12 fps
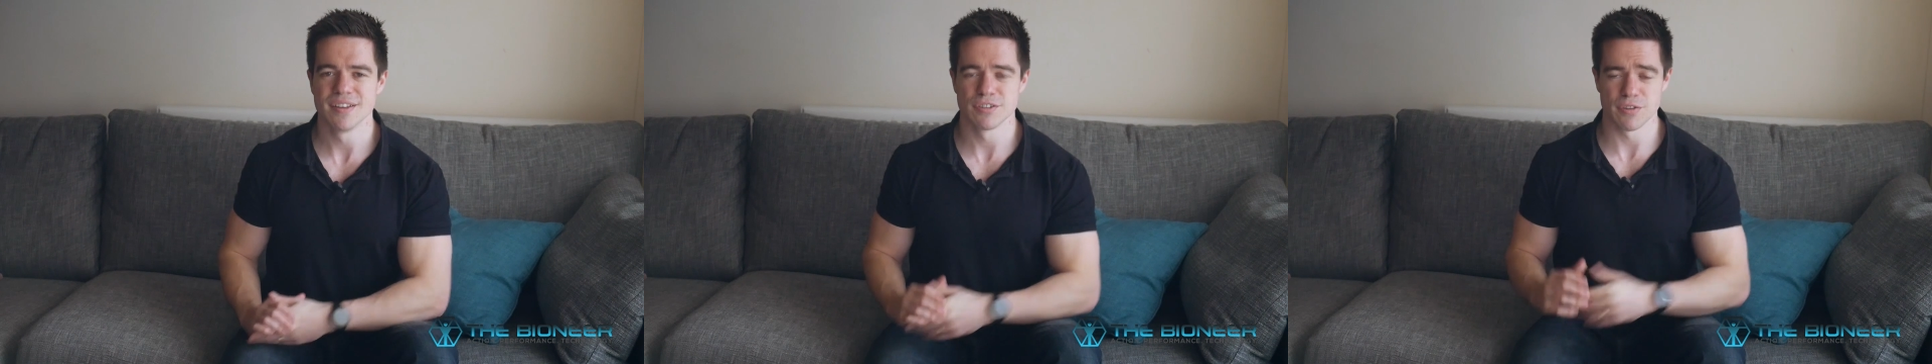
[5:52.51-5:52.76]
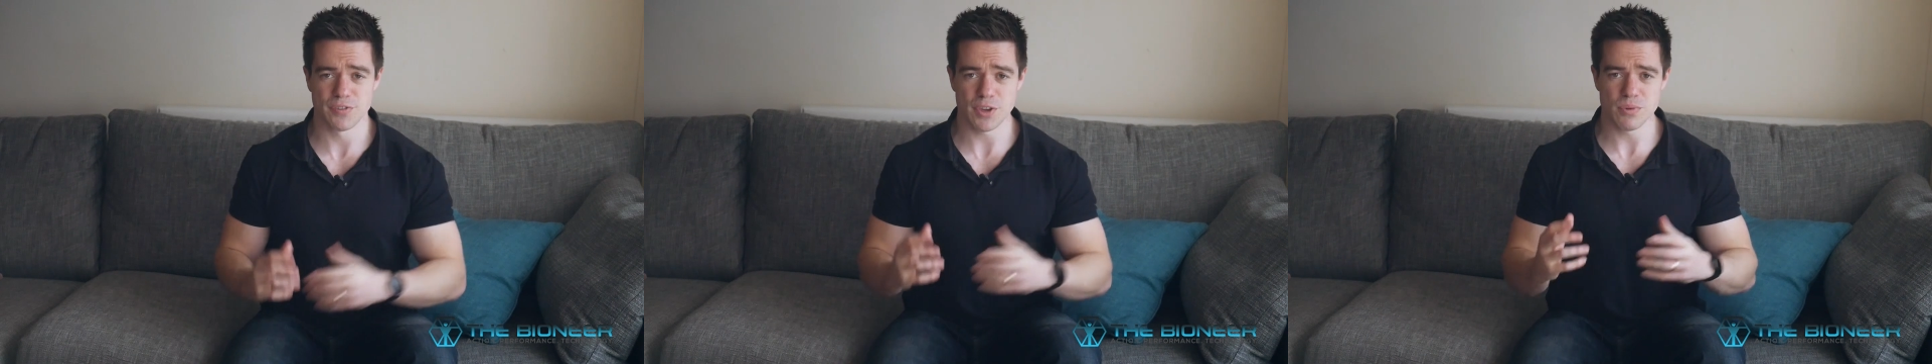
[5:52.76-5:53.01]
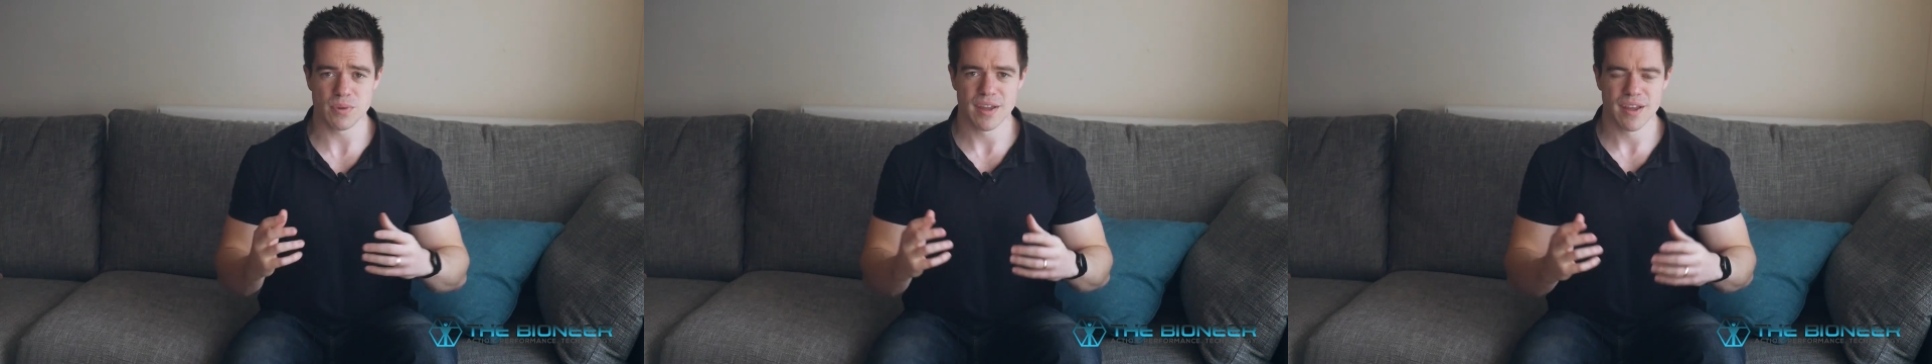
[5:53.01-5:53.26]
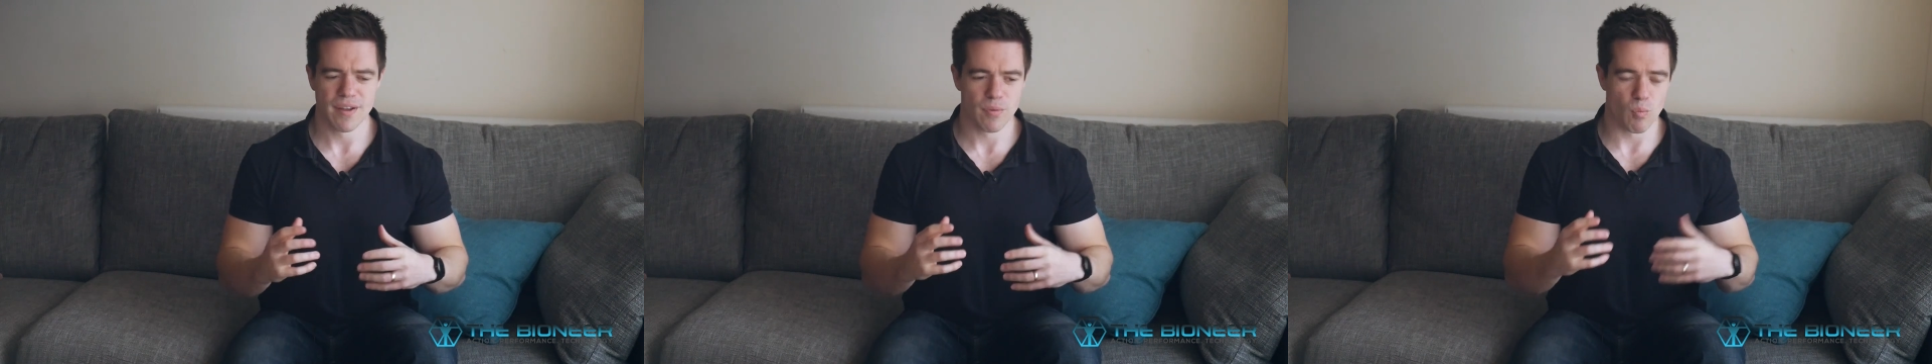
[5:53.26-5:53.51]
So if you
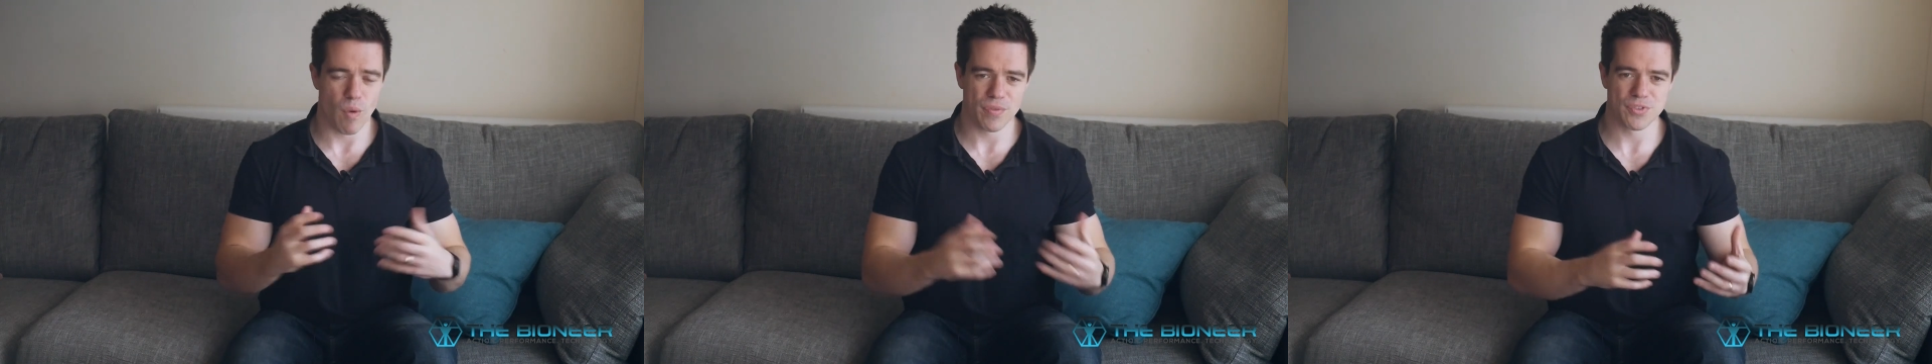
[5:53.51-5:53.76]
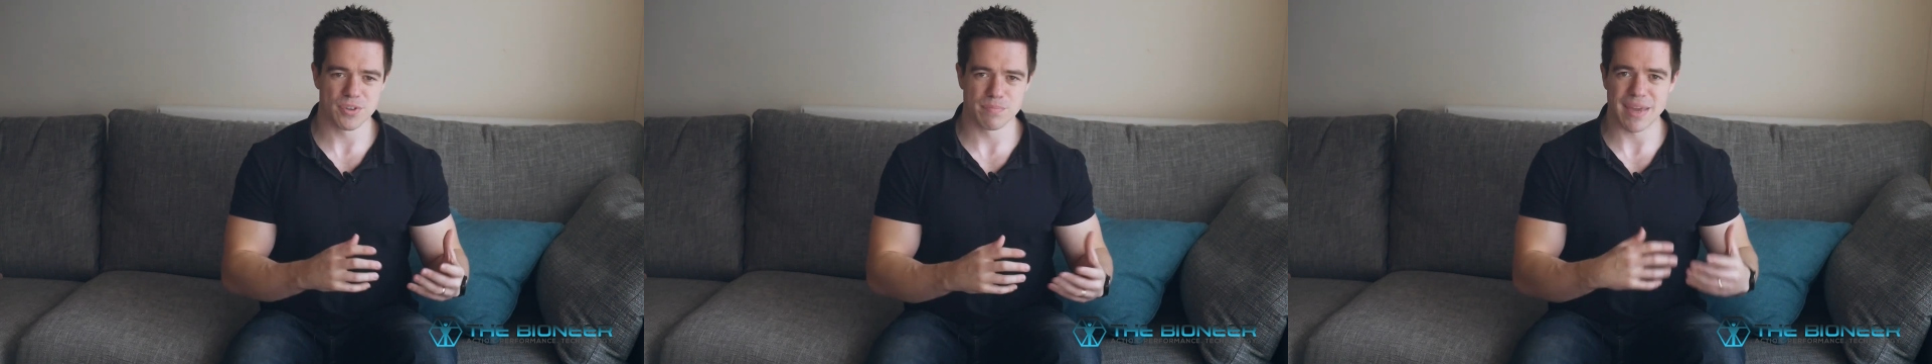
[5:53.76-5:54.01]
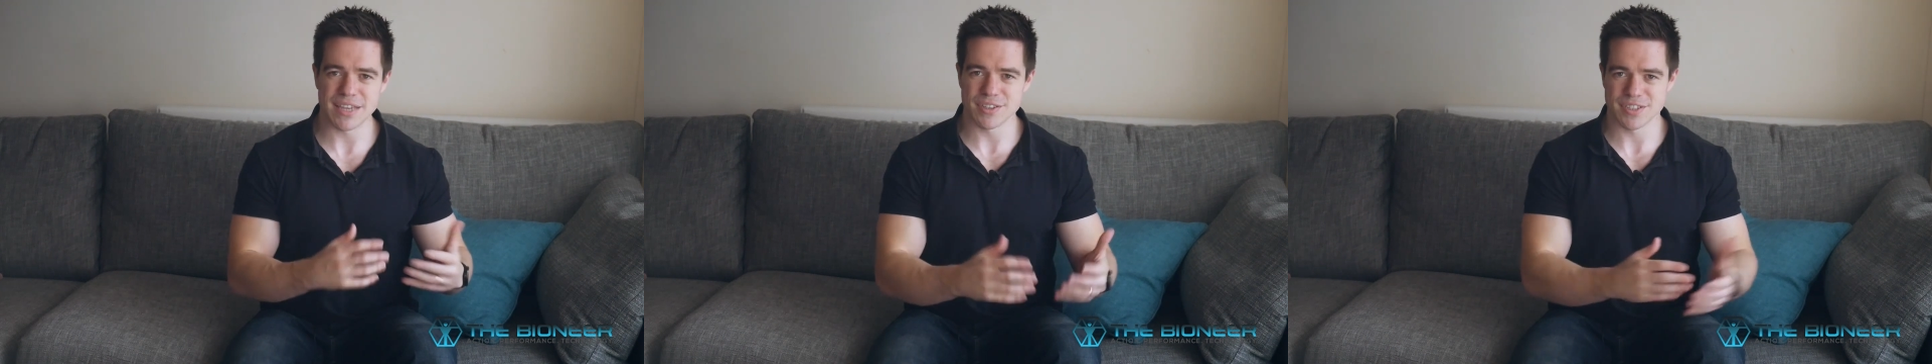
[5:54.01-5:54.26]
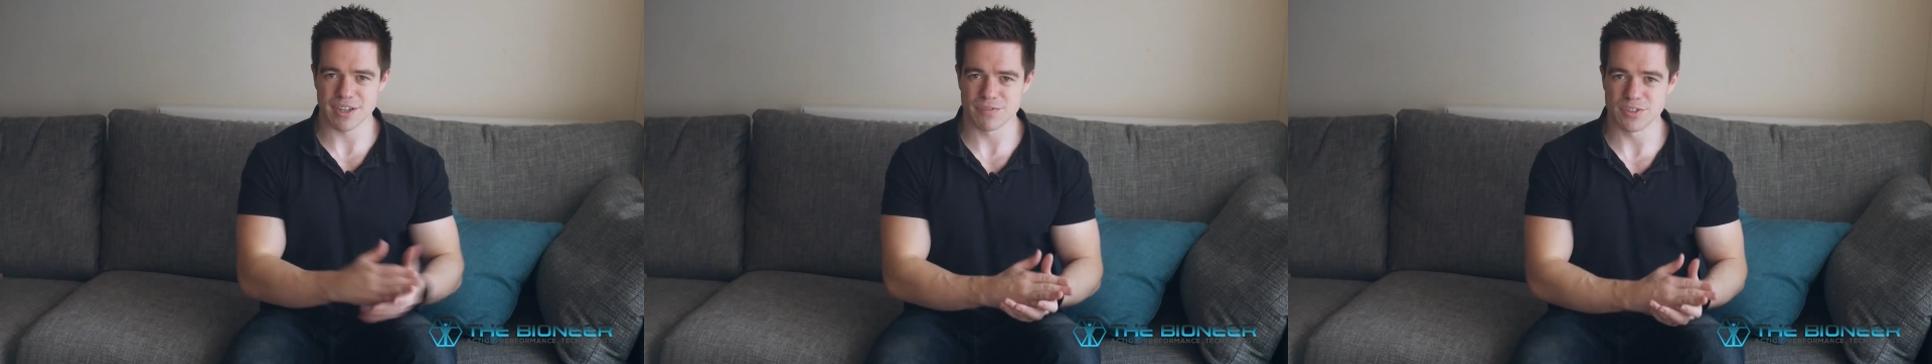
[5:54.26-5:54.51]
want to make
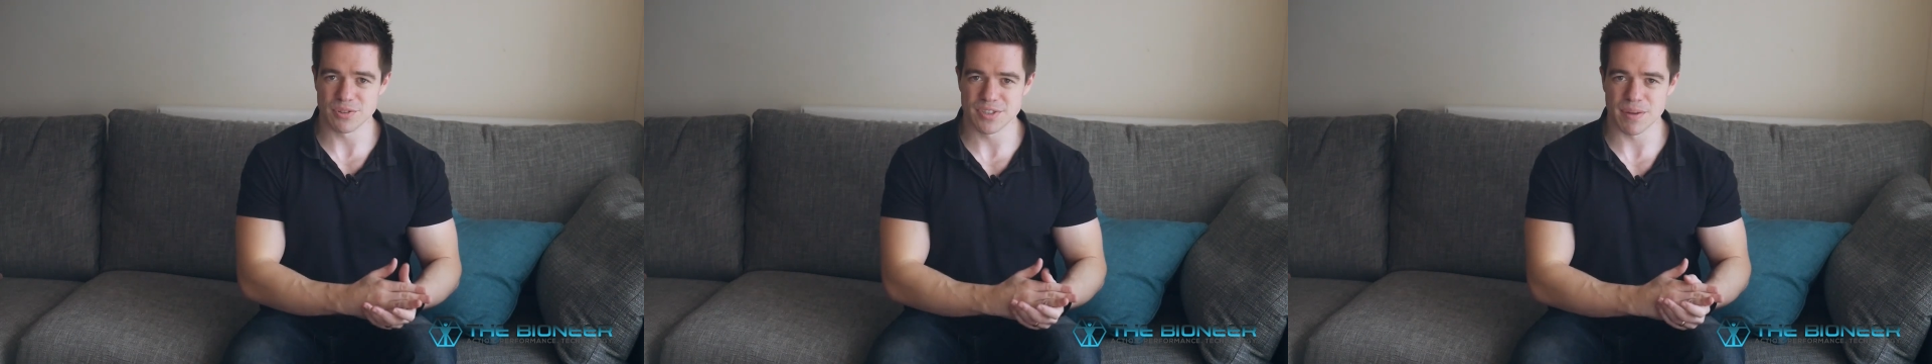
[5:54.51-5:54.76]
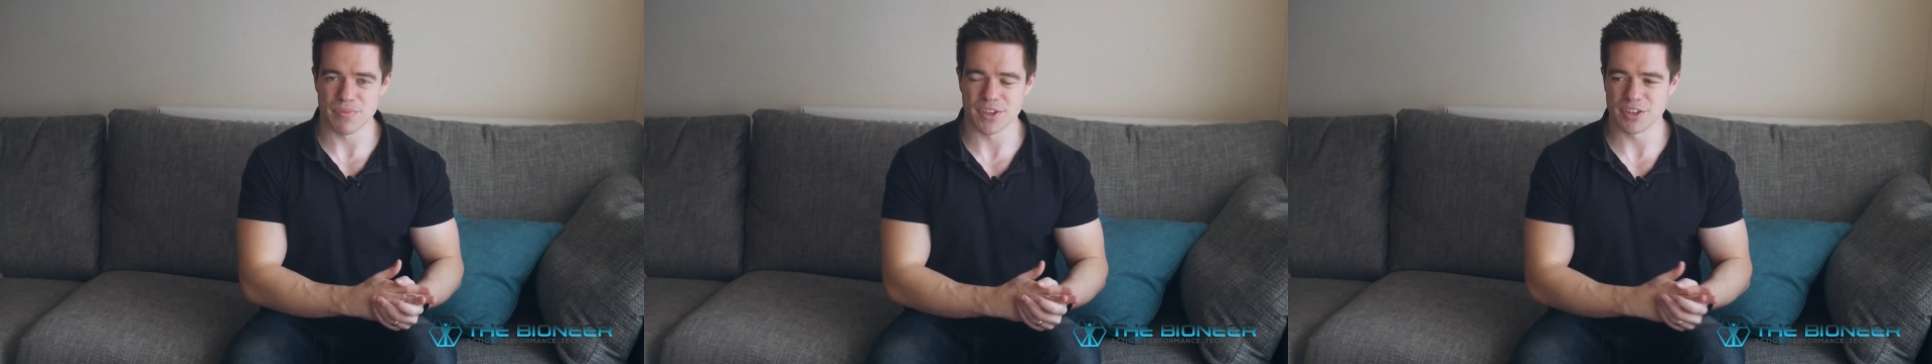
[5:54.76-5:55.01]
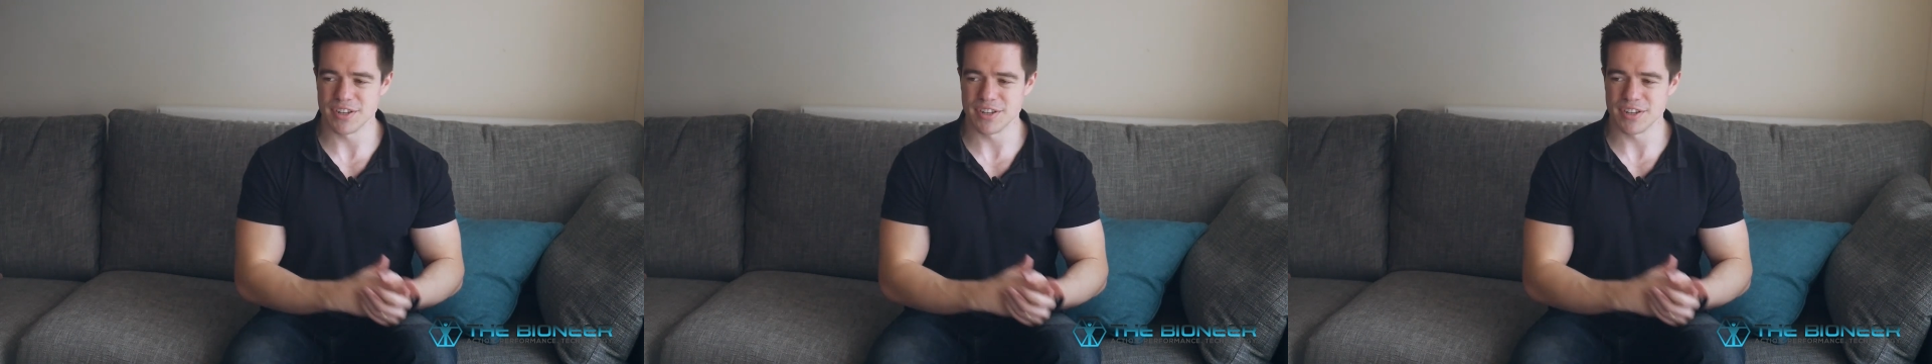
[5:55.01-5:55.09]
yourself do something,